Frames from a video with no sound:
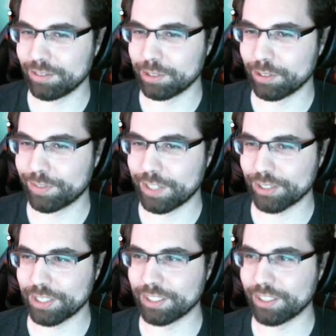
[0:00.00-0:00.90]

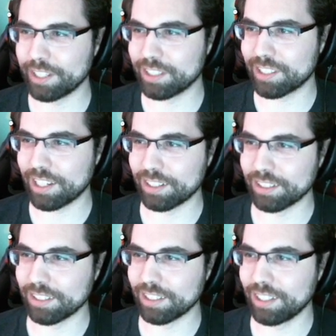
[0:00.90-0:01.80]
fairly light
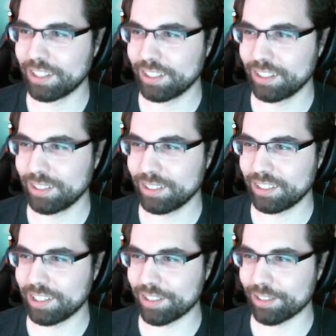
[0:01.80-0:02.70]
on
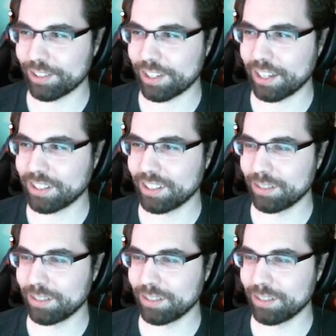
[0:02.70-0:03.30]
teaser content